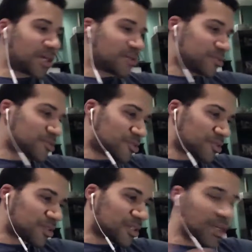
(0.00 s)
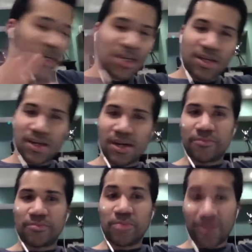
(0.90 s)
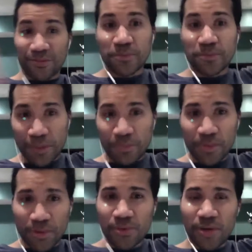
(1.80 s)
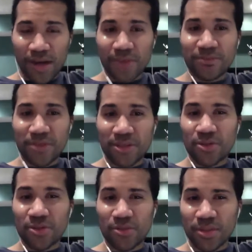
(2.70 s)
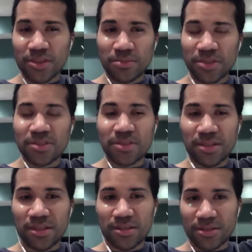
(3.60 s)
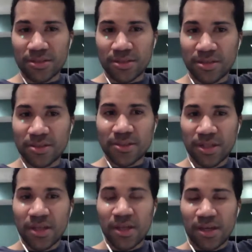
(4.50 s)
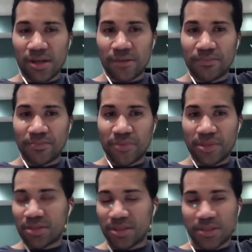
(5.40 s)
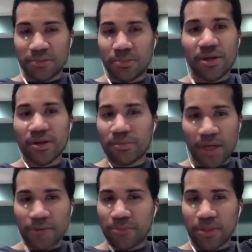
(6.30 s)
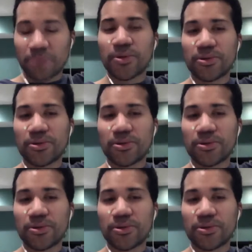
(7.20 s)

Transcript: Sorry. But for people who have the USB-C on the Touch Bar MacBook Pro,